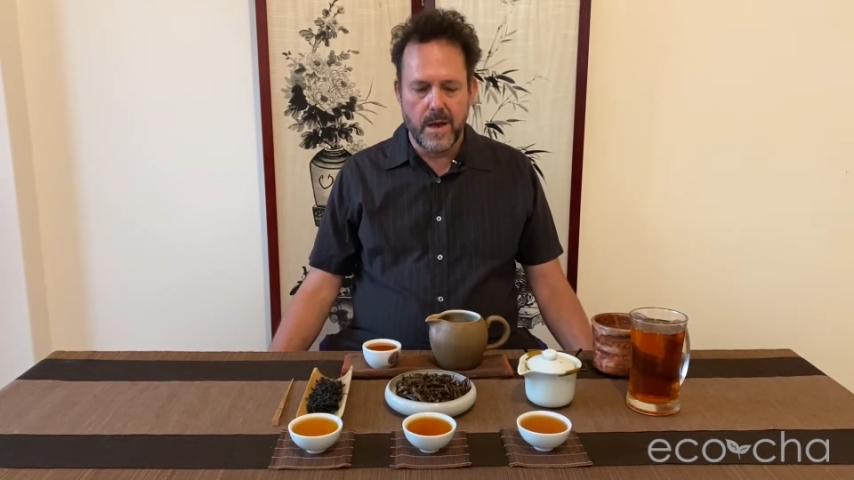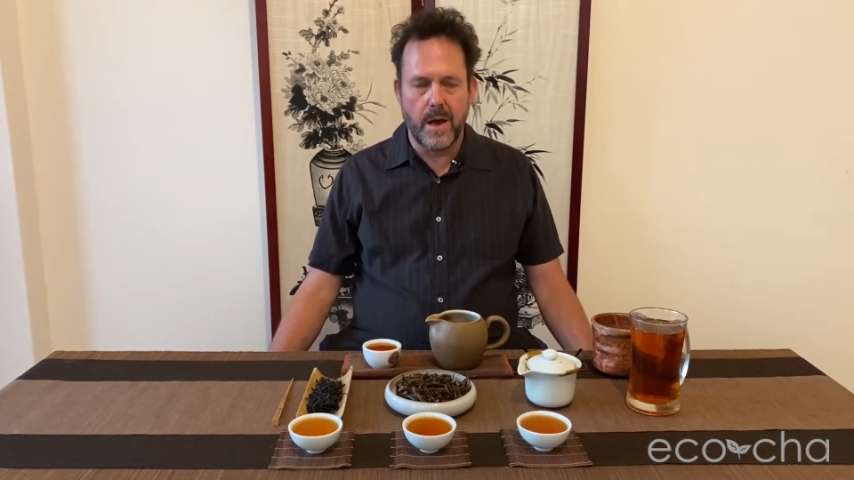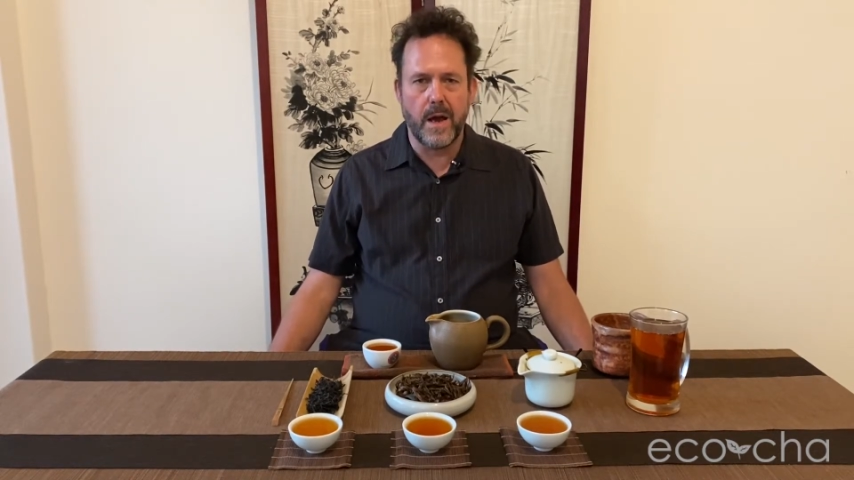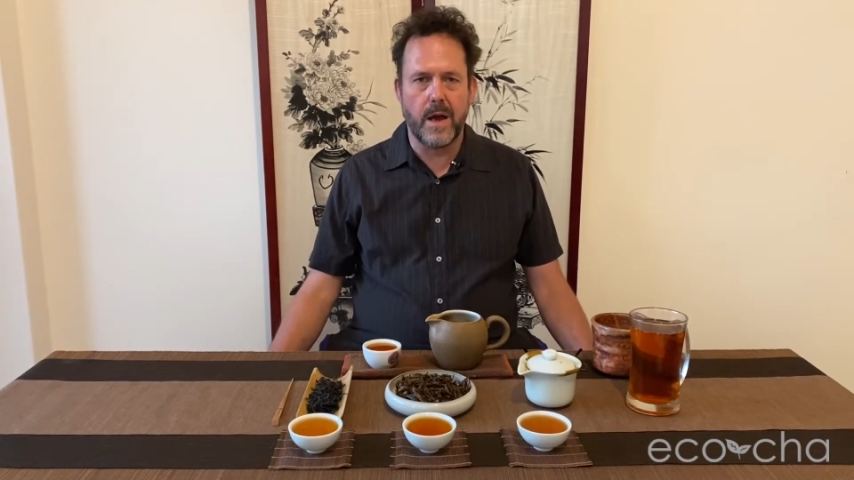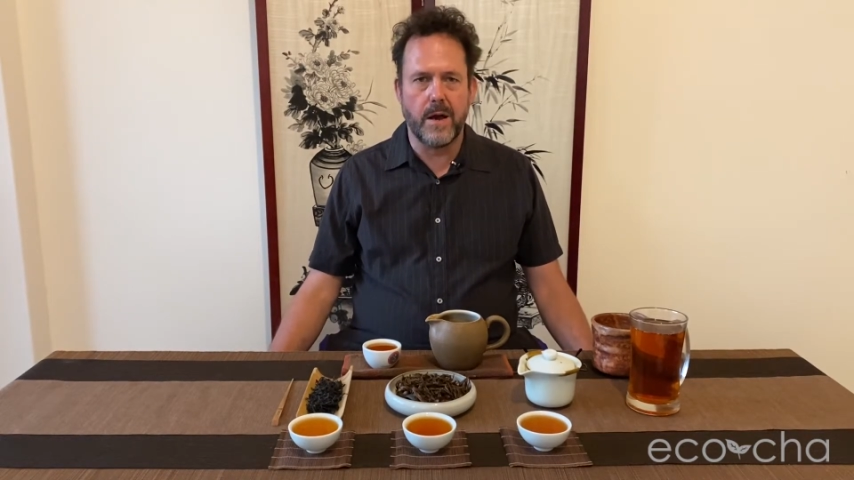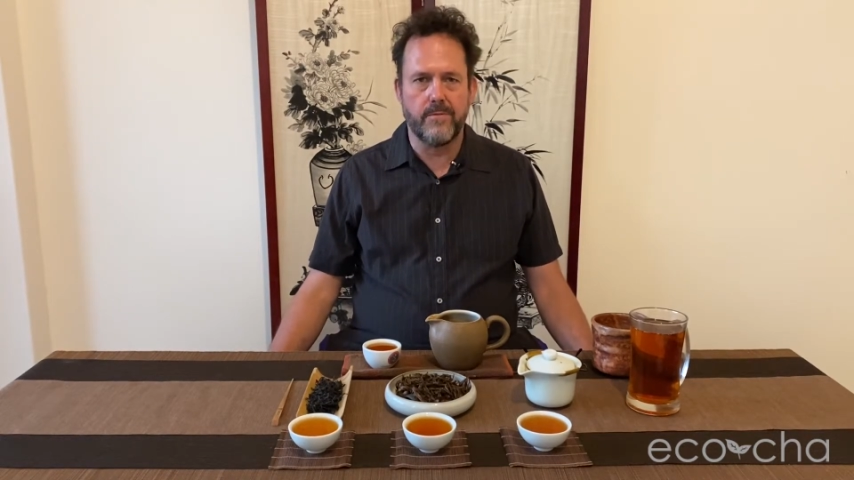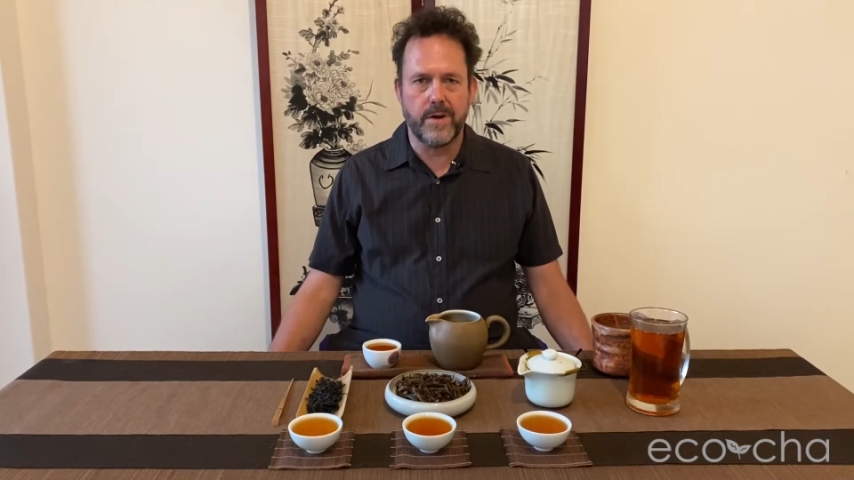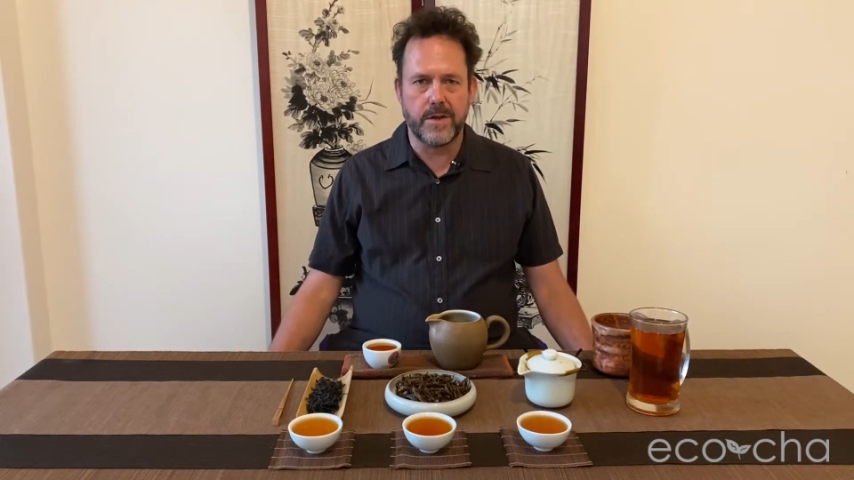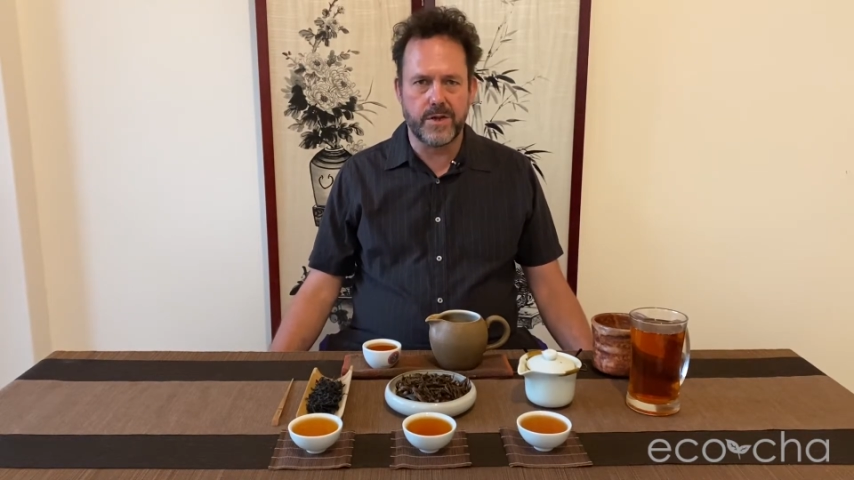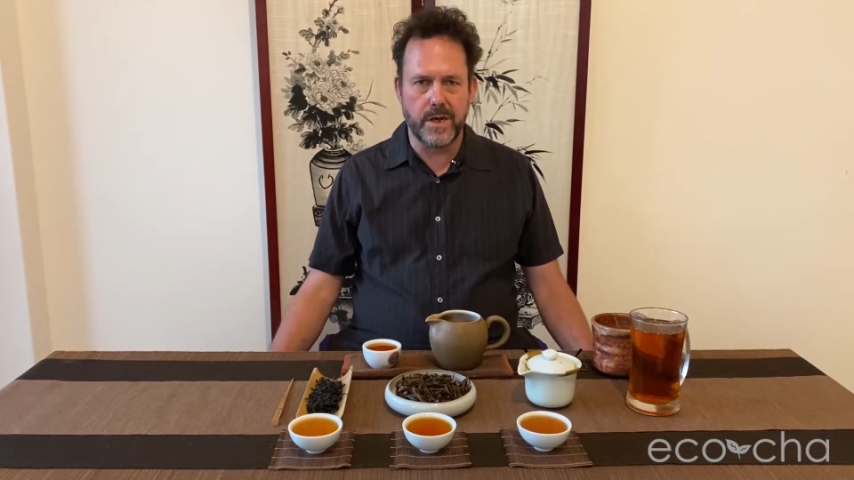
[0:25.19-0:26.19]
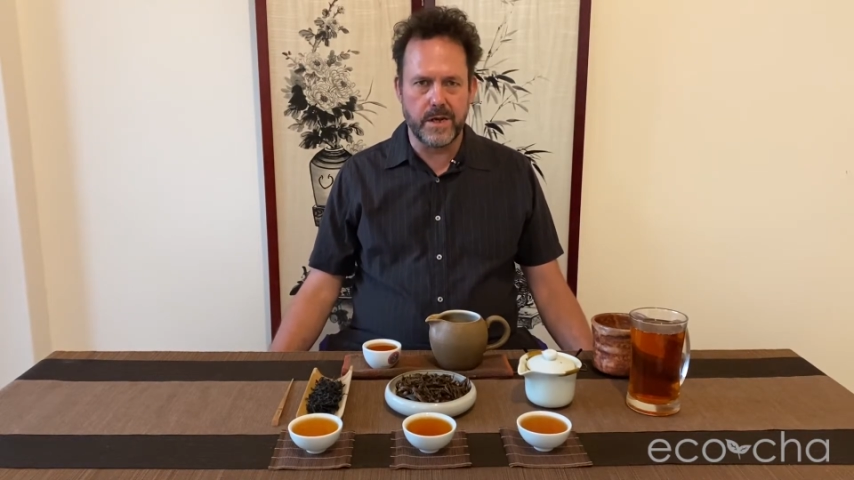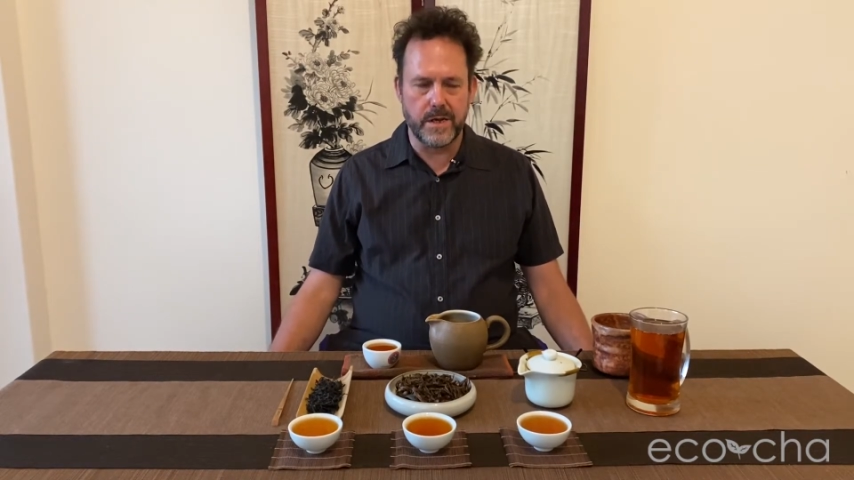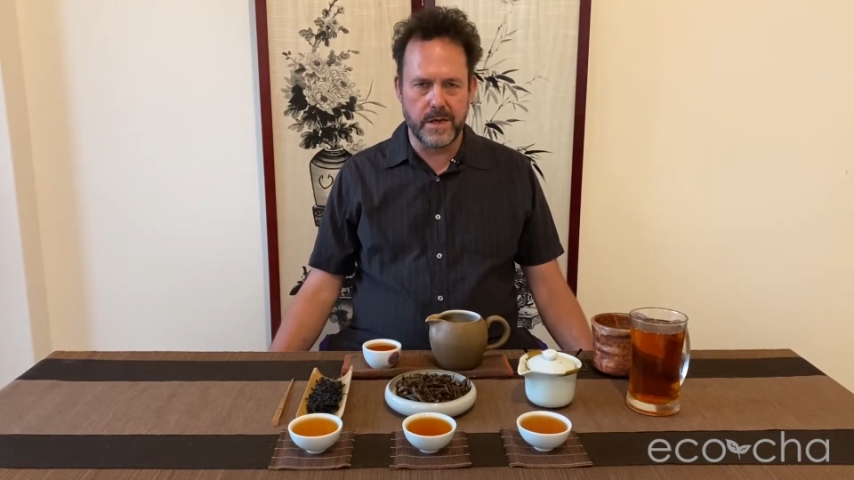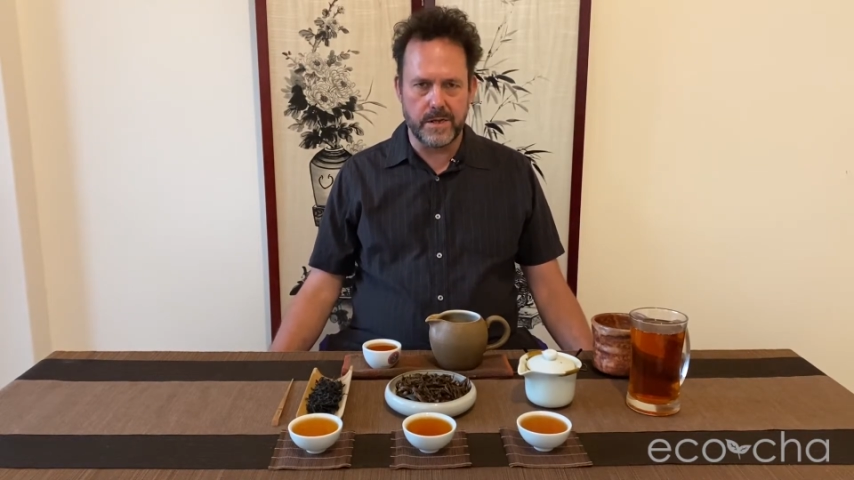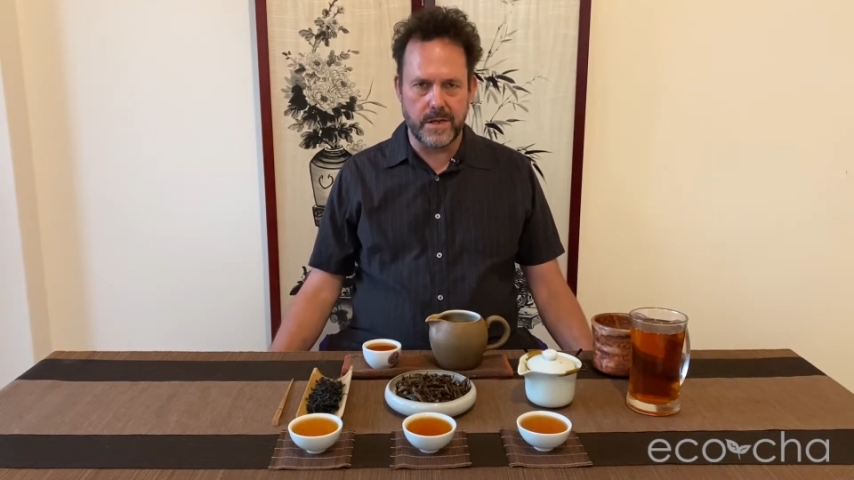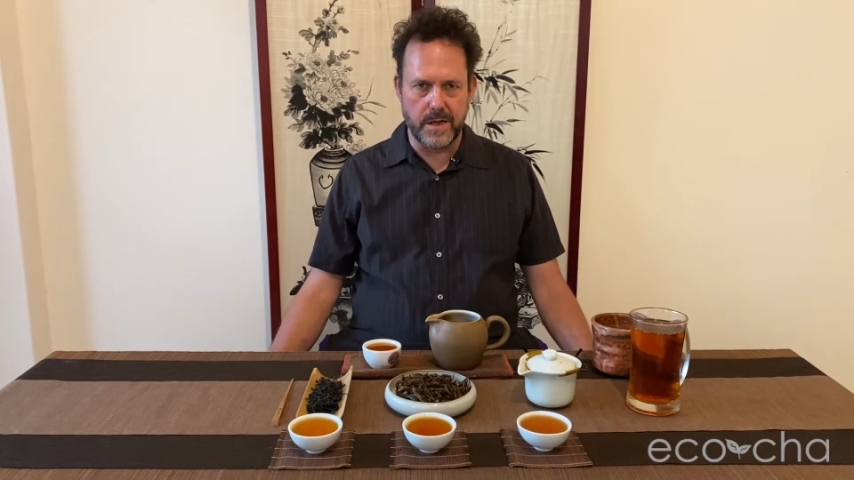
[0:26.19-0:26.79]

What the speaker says: Red Jade is the